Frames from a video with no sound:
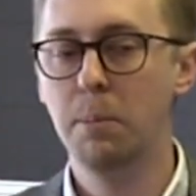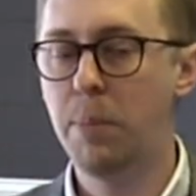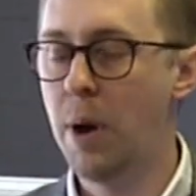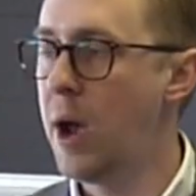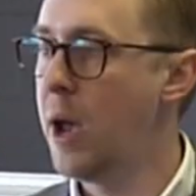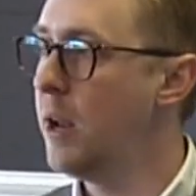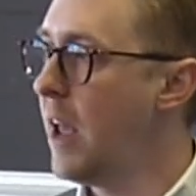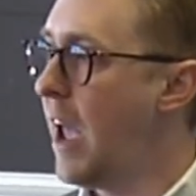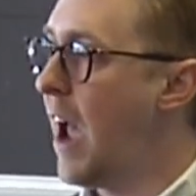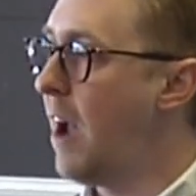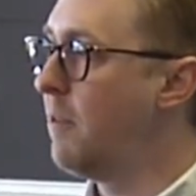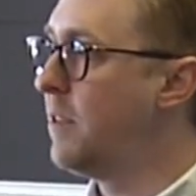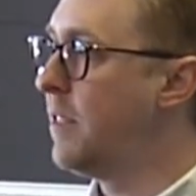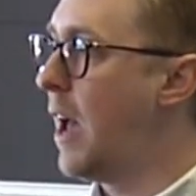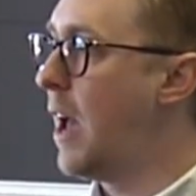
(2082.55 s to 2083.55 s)
But
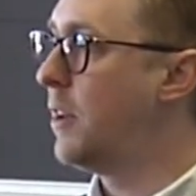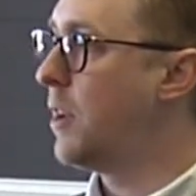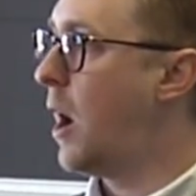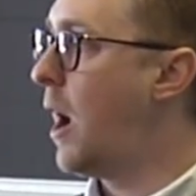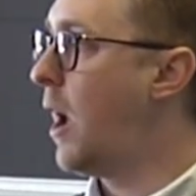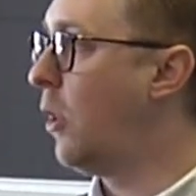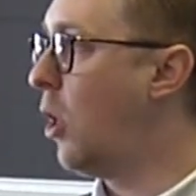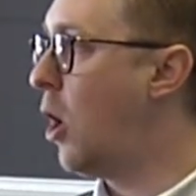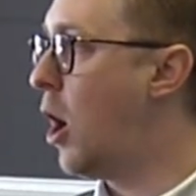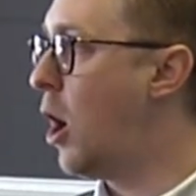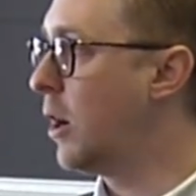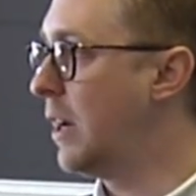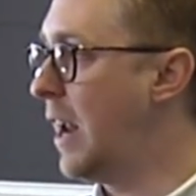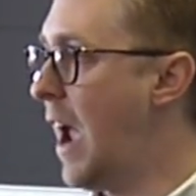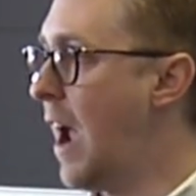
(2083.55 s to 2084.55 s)
having that
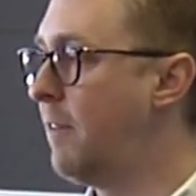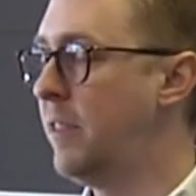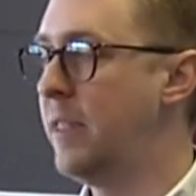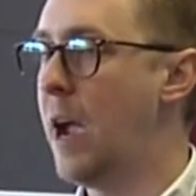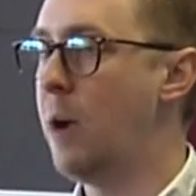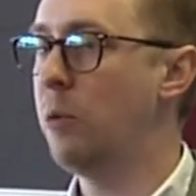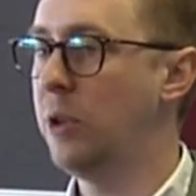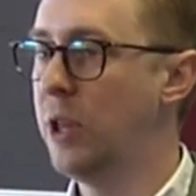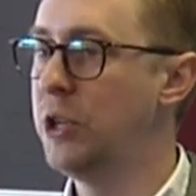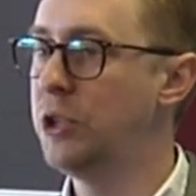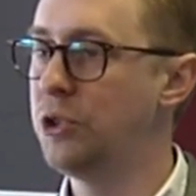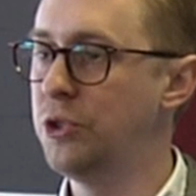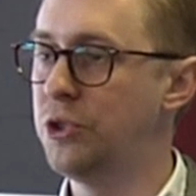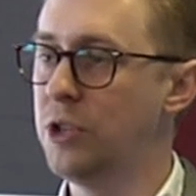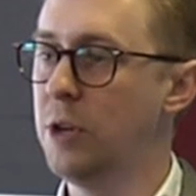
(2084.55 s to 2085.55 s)
dialogue and having that
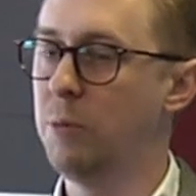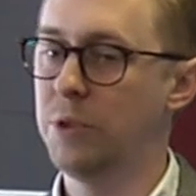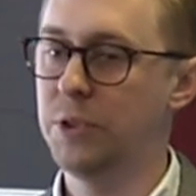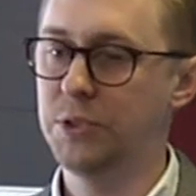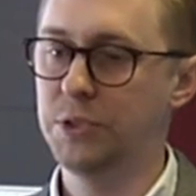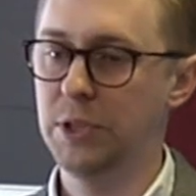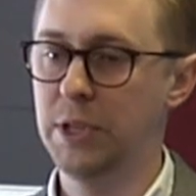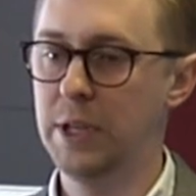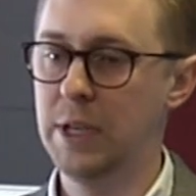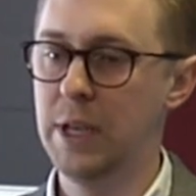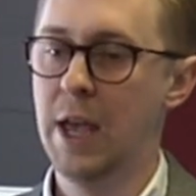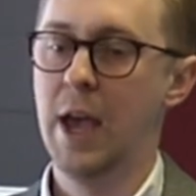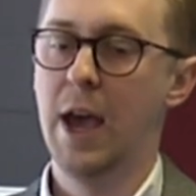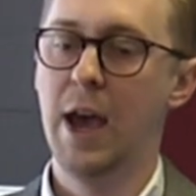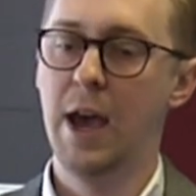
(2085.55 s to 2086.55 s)
relationship with the city,
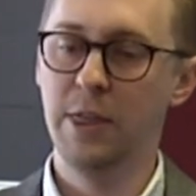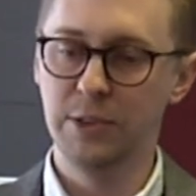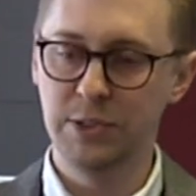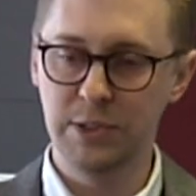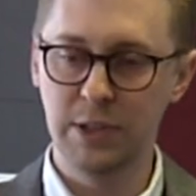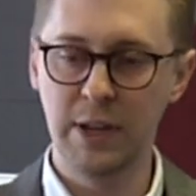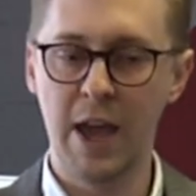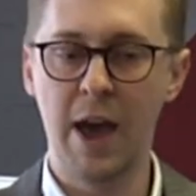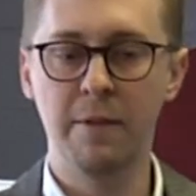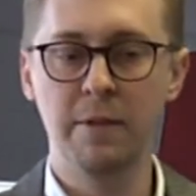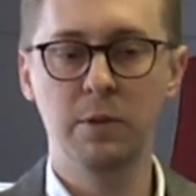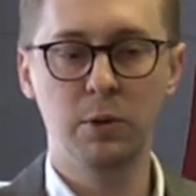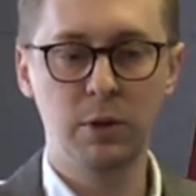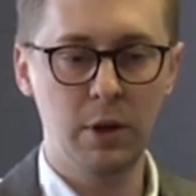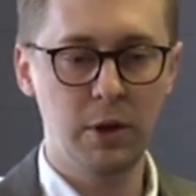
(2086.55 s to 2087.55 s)
and the city
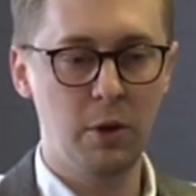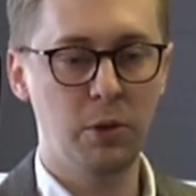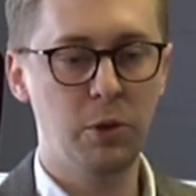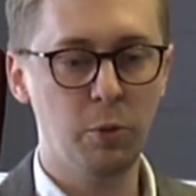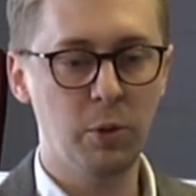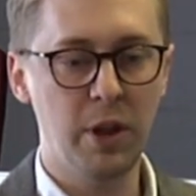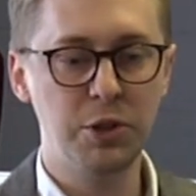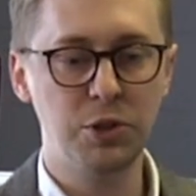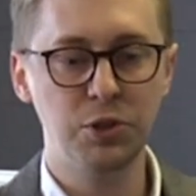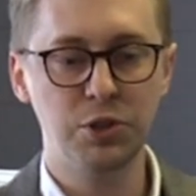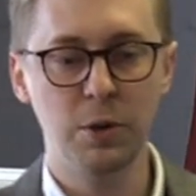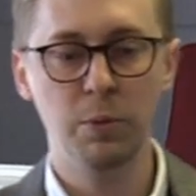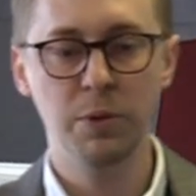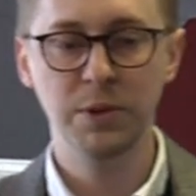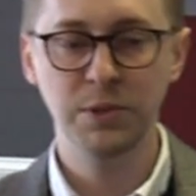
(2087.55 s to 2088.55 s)
having the
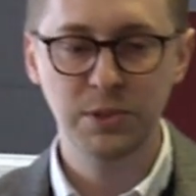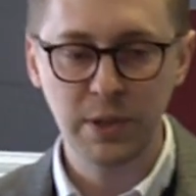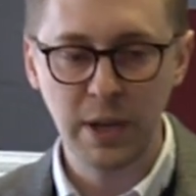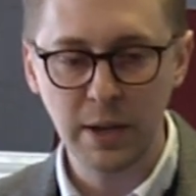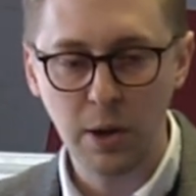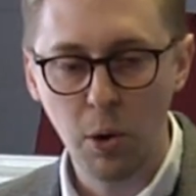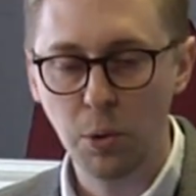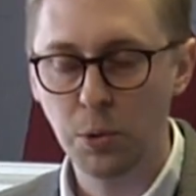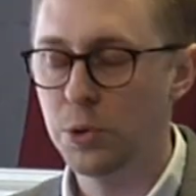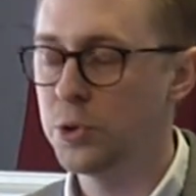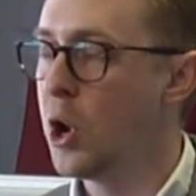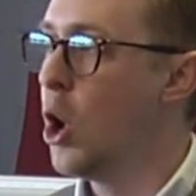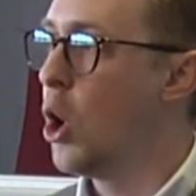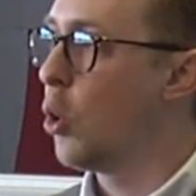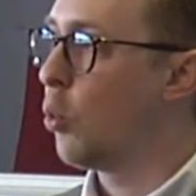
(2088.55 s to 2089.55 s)
relationship with its stakeholders,
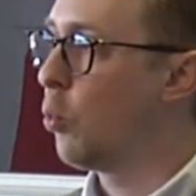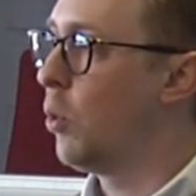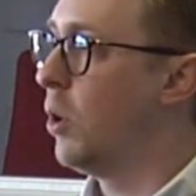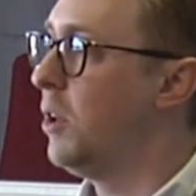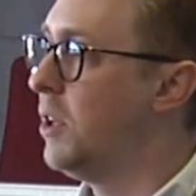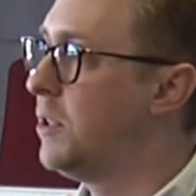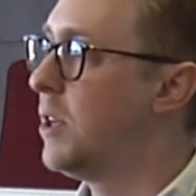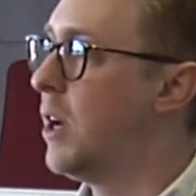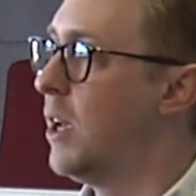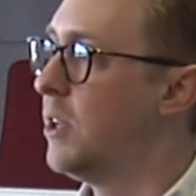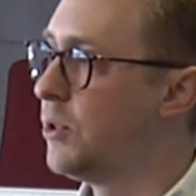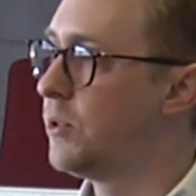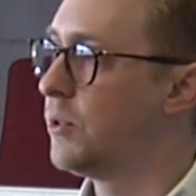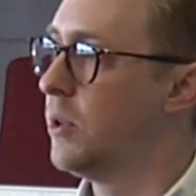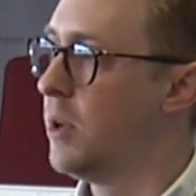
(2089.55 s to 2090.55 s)
really
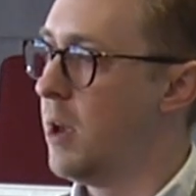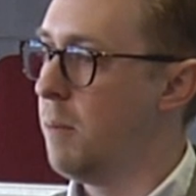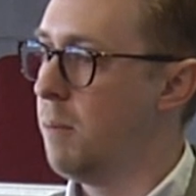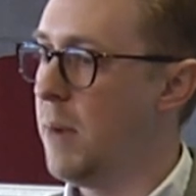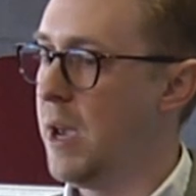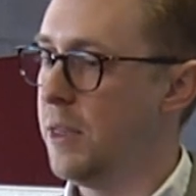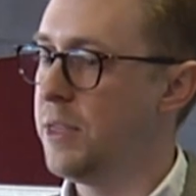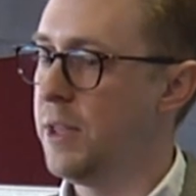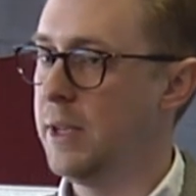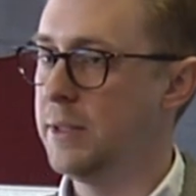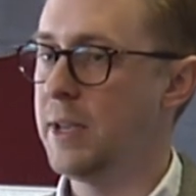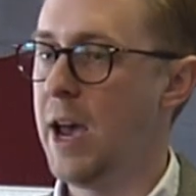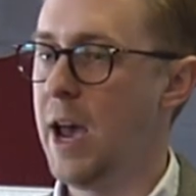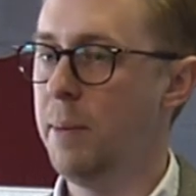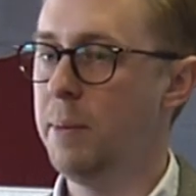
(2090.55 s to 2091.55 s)
does make things
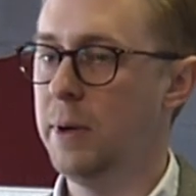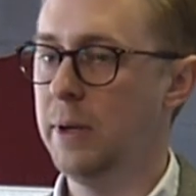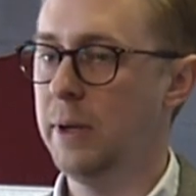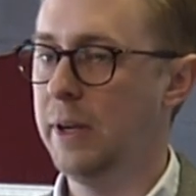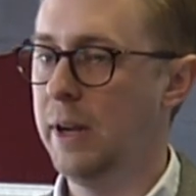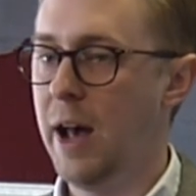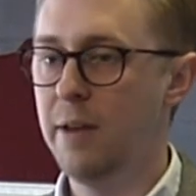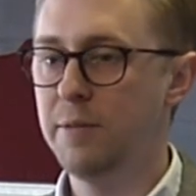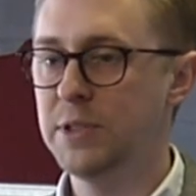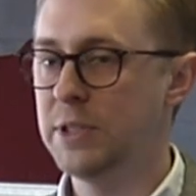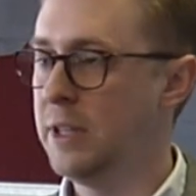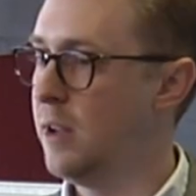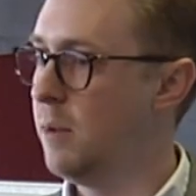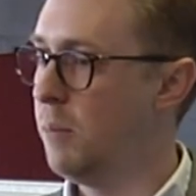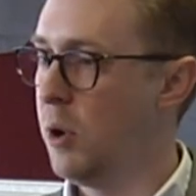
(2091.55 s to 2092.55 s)
happen. And I've
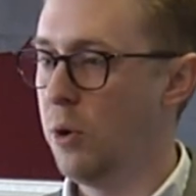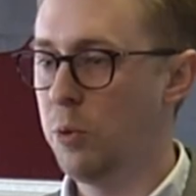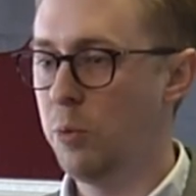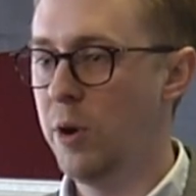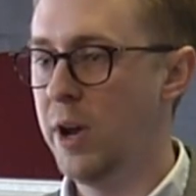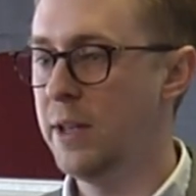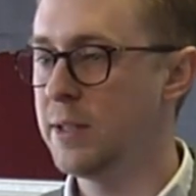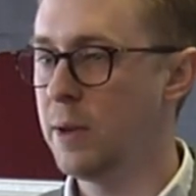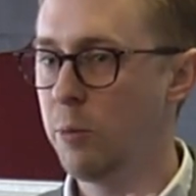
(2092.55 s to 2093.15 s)
seen it both ways.